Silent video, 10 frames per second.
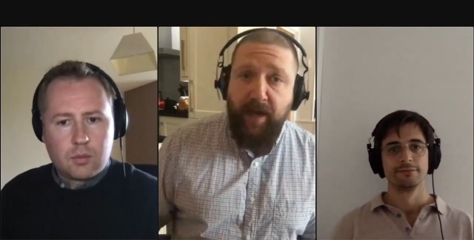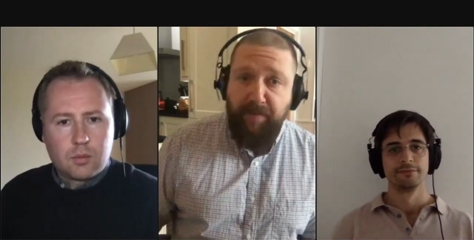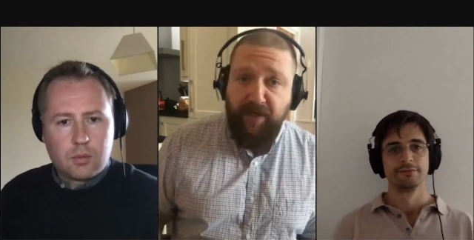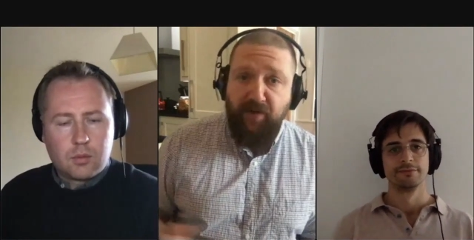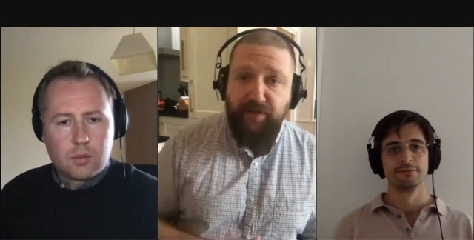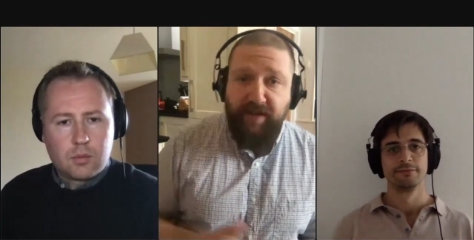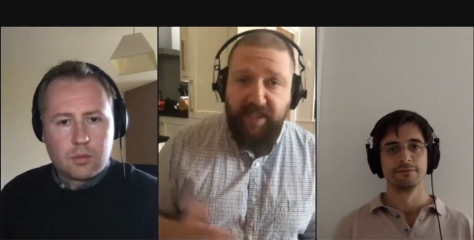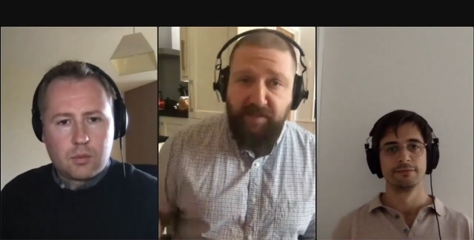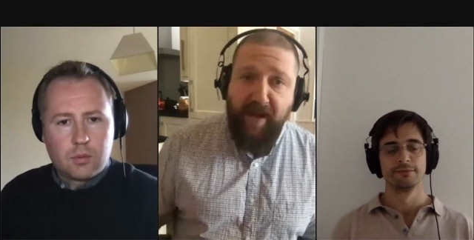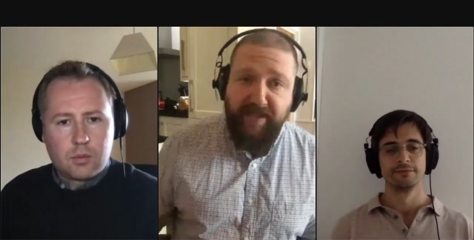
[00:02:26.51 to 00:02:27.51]
Speaker 1: because you're
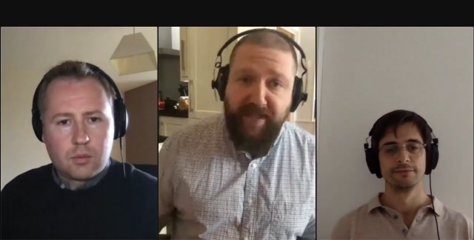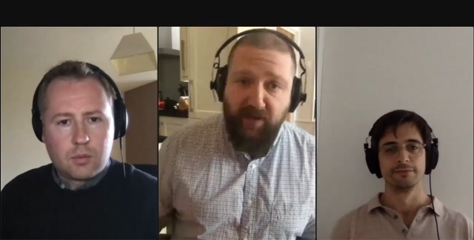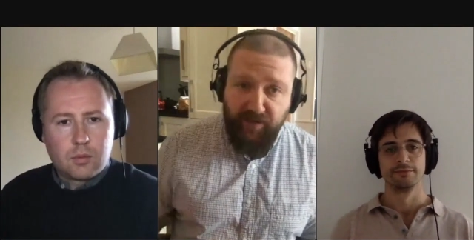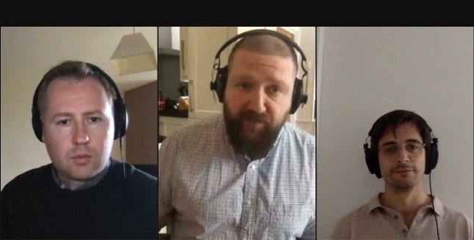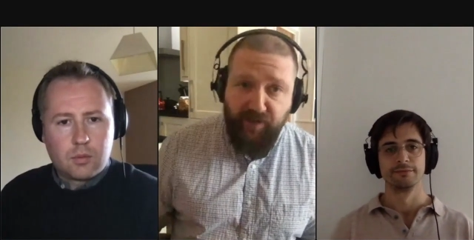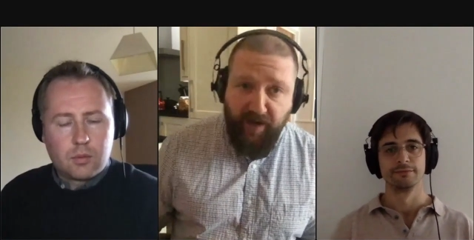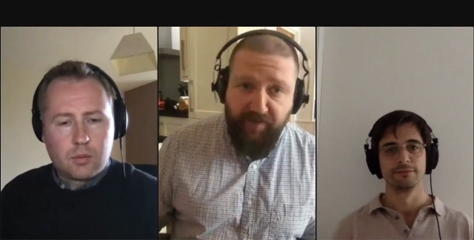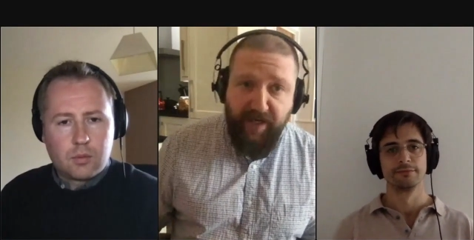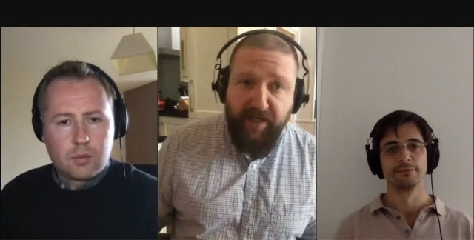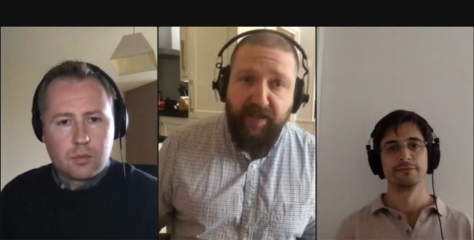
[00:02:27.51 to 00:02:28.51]
expecting a lot of
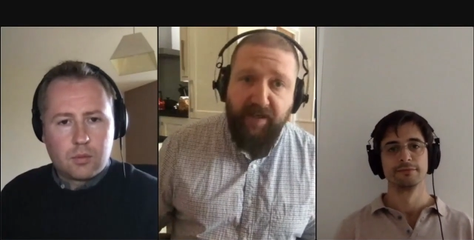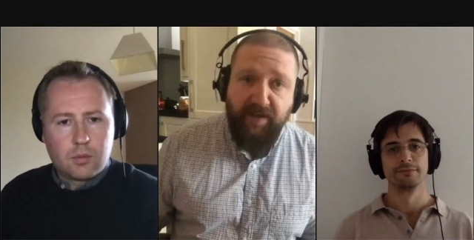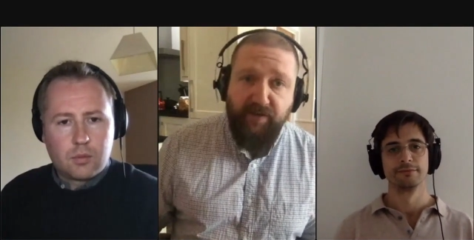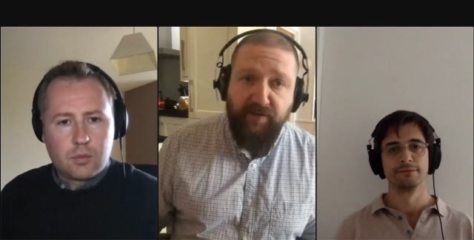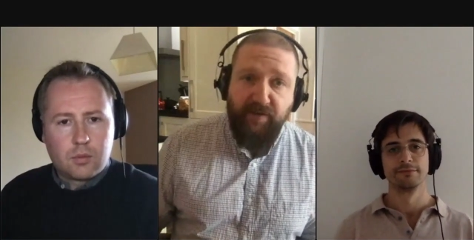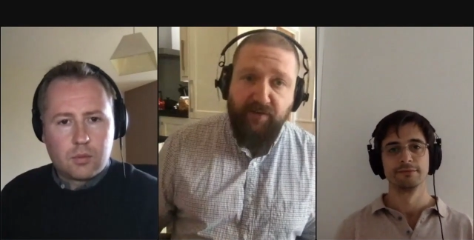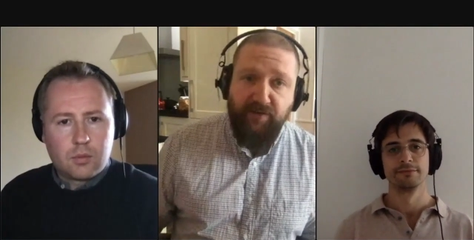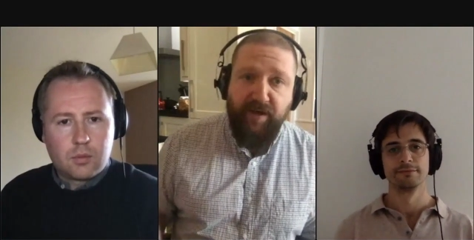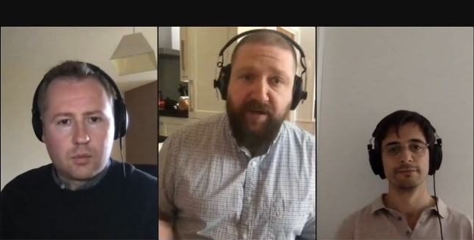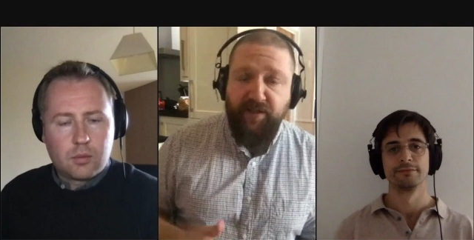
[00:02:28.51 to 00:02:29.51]
traffic and you're
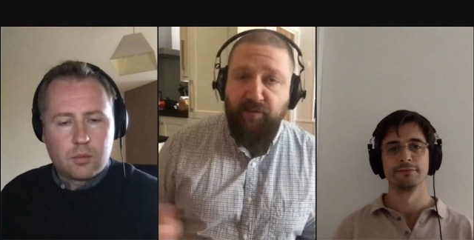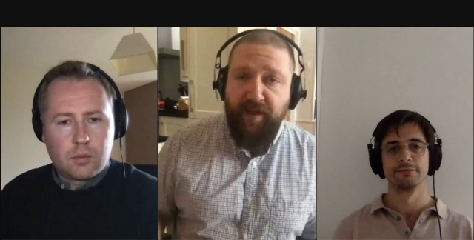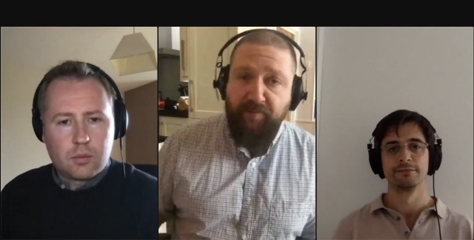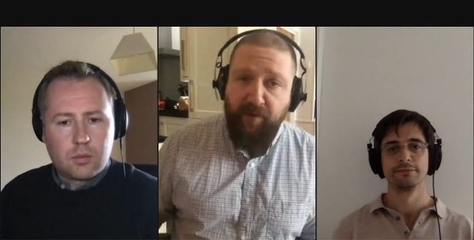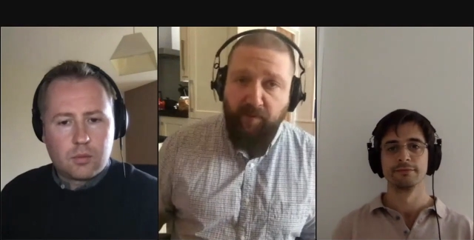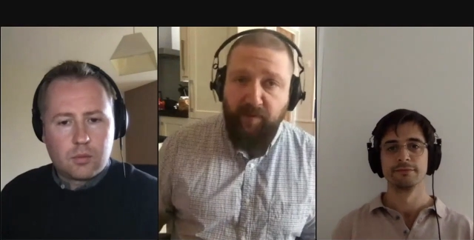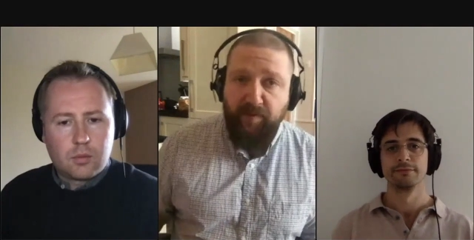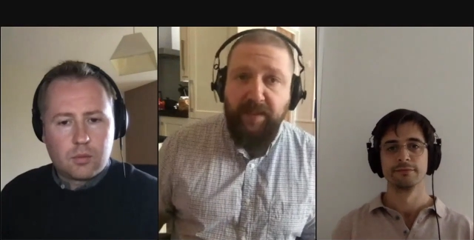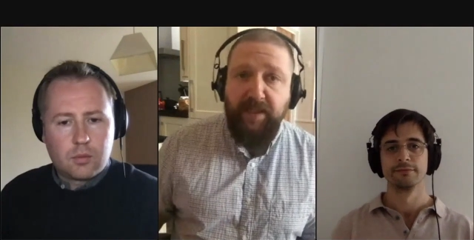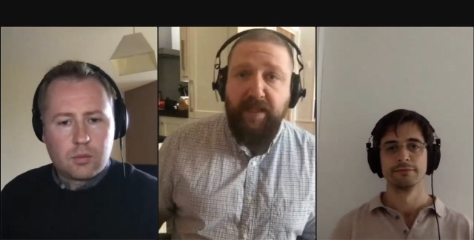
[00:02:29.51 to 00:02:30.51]
trying to solve that
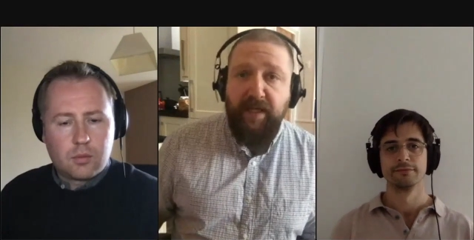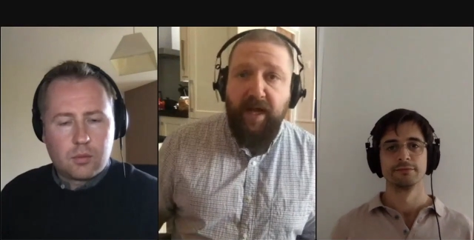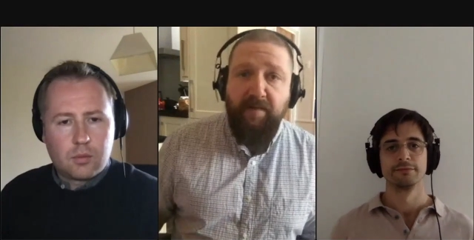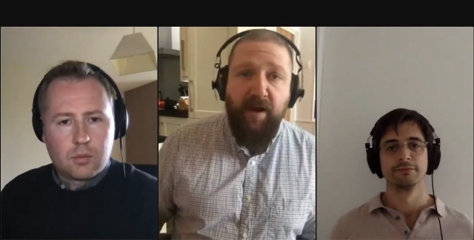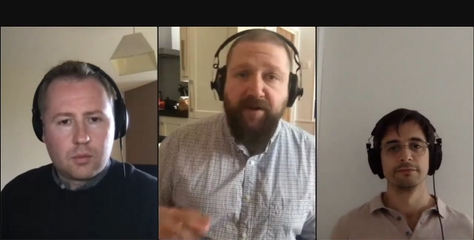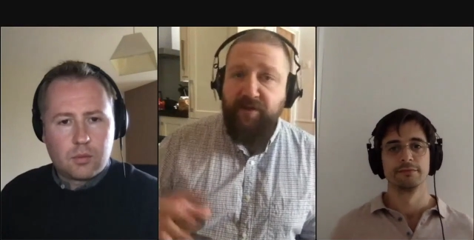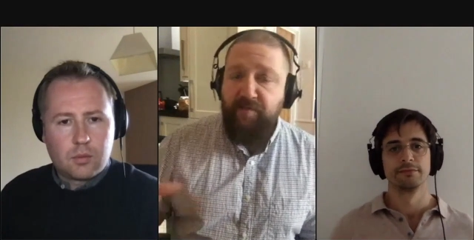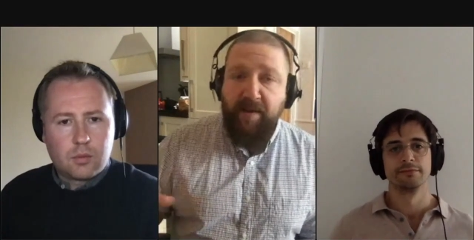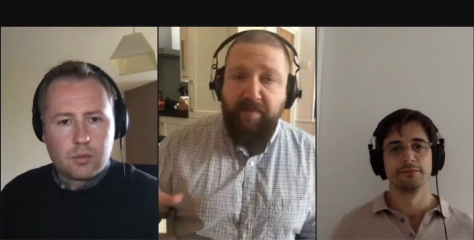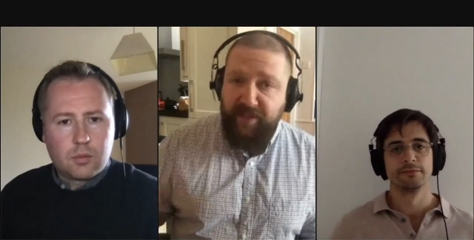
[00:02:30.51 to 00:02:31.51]
problem, and you
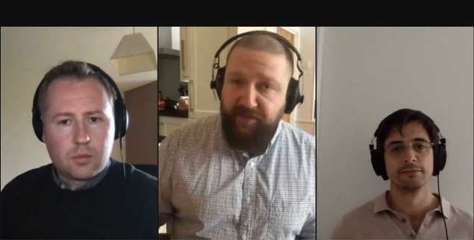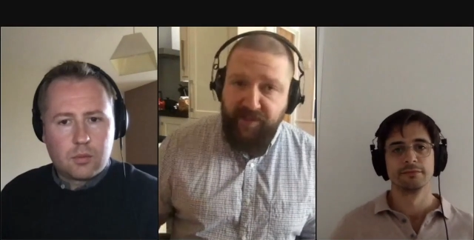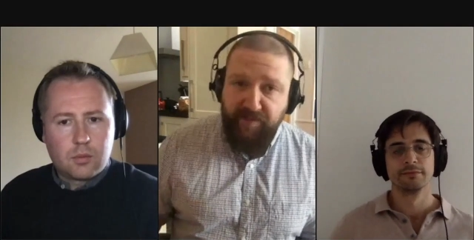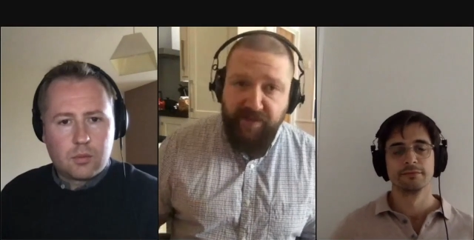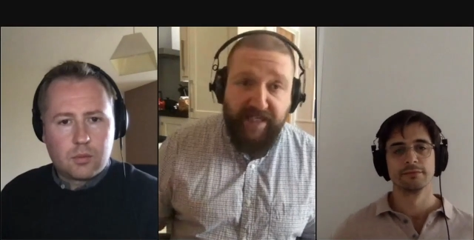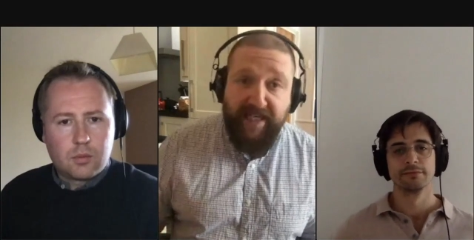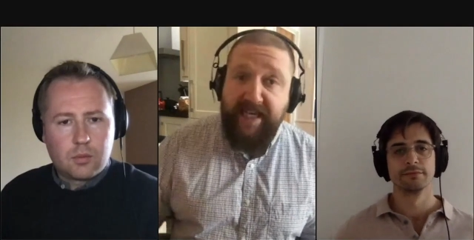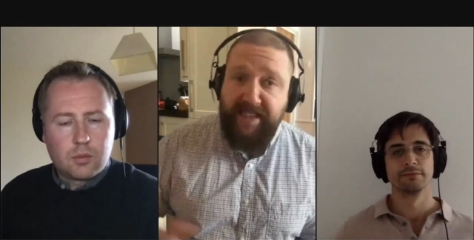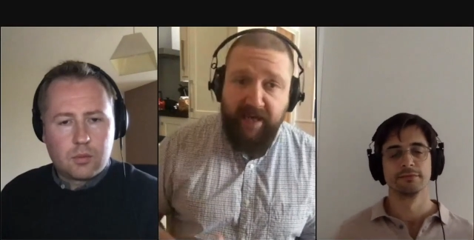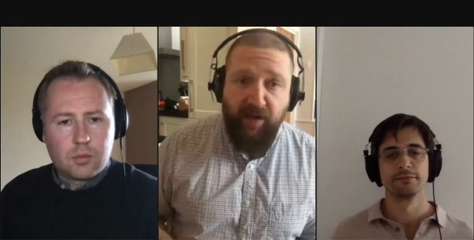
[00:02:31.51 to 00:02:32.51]
maybe do something that
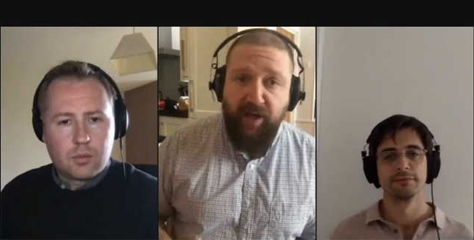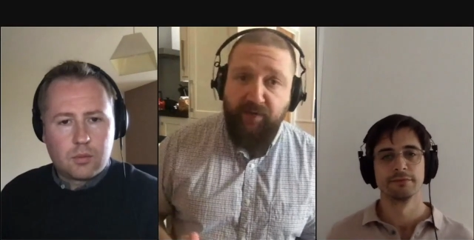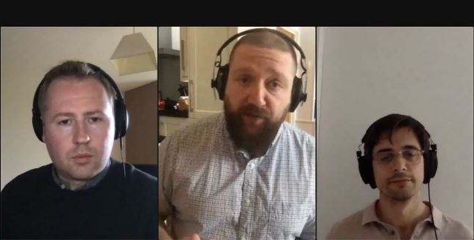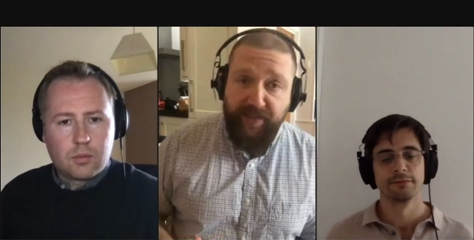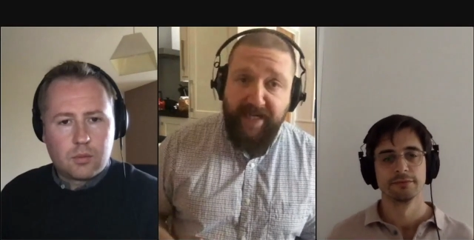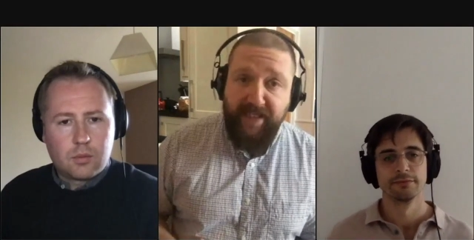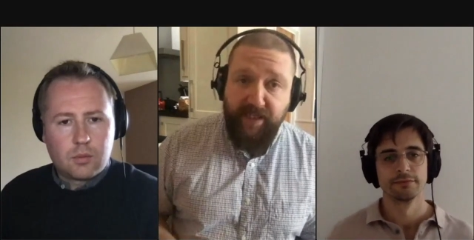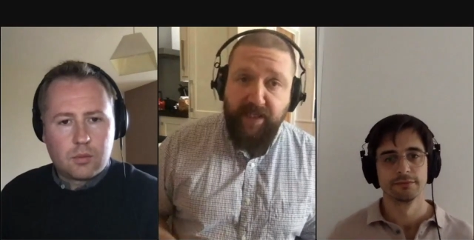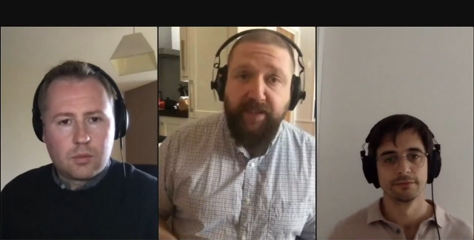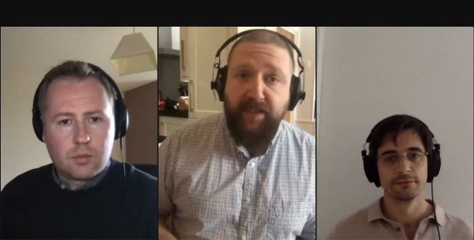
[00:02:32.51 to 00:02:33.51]
clears out a lot of old
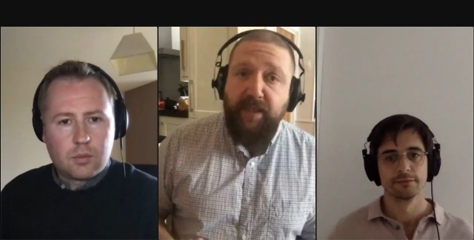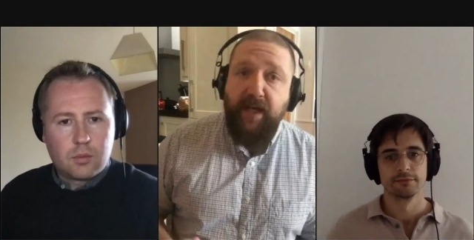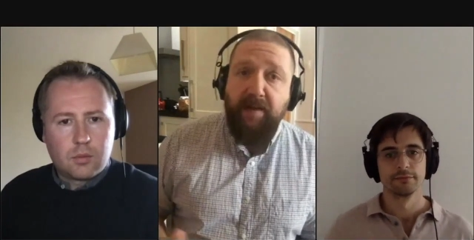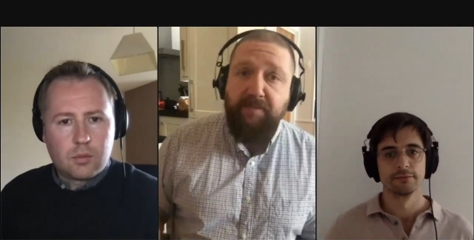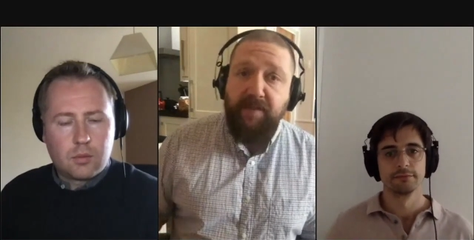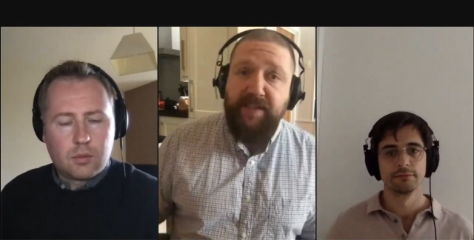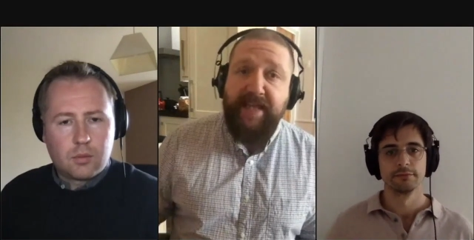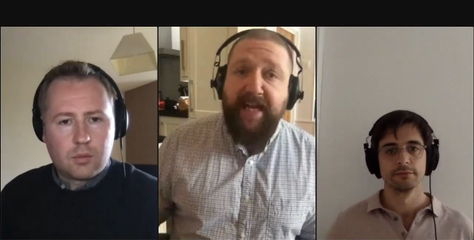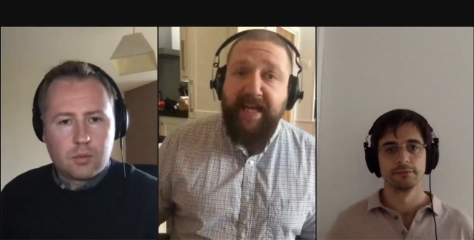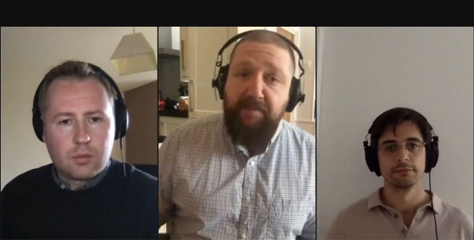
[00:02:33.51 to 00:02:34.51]
data,
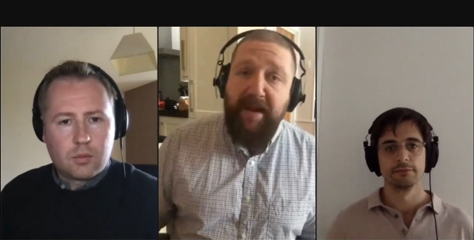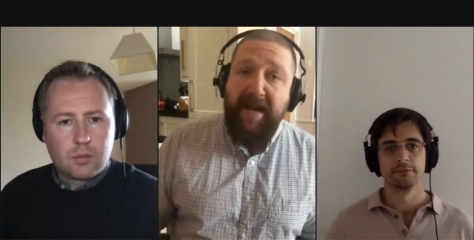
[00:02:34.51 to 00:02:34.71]
scaling back